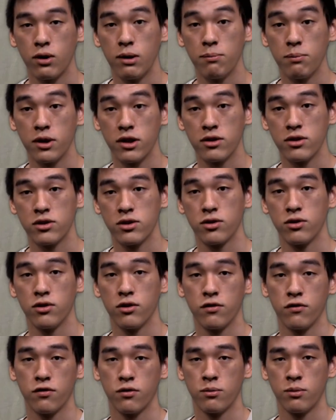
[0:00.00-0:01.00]
One Button
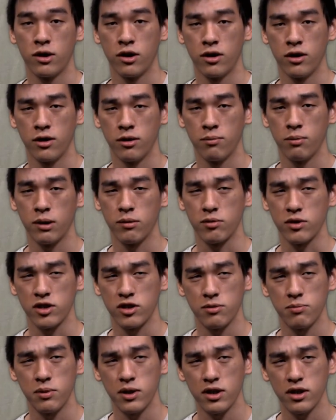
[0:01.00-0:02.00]
Studio for my public
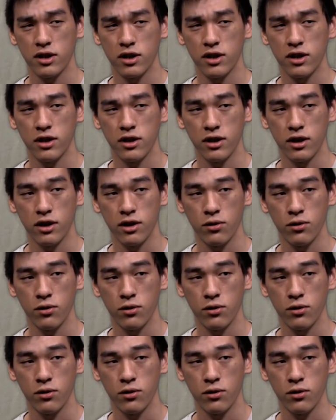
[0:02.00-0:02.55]
speaking.